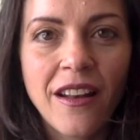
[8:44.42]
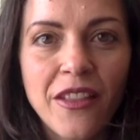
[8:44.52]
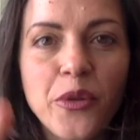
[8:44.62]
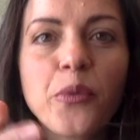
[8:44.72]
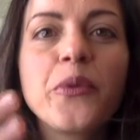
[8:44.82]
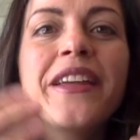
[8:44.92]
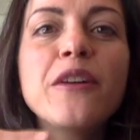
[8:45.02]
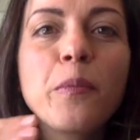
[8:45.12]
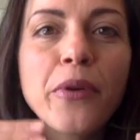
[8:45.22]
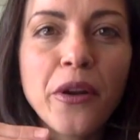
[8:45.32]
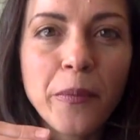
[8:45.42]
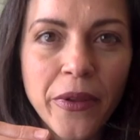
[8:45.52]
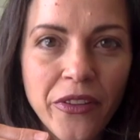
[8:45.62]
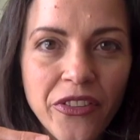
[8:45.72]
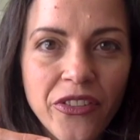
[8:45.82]
the real
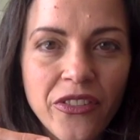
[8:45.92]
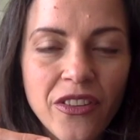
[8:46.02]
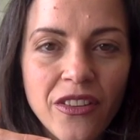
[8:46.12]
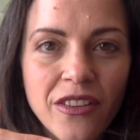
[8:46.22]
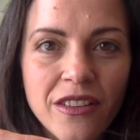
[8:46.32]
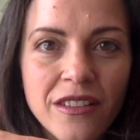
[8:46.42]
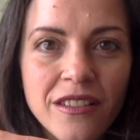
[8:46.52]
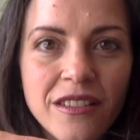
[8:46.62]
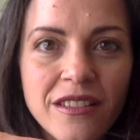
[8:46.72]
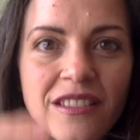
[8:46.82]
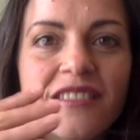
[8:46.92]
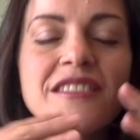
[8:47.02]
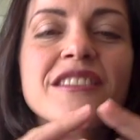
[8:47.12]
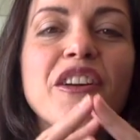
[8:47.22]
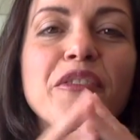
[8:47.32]
purpose is
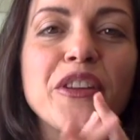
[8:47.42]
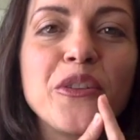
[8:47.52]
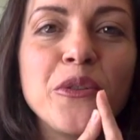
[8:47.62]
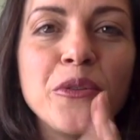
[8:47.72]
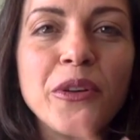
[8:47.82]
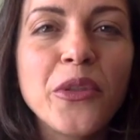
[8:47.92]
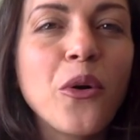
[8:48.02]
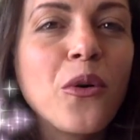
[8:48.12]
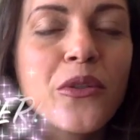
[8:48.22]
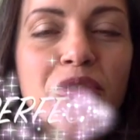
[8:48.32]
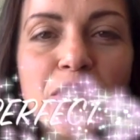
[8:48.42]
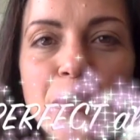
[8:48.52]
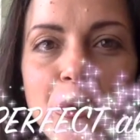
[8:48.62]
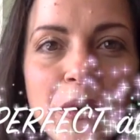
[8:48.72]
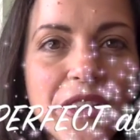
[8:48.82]
discovering you and the wholeness you
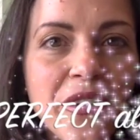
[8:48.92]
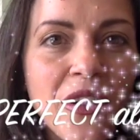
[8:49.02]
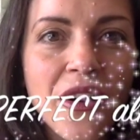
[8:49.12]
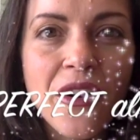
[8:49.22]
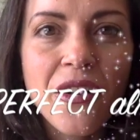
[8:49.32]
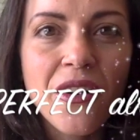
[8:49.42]
already are.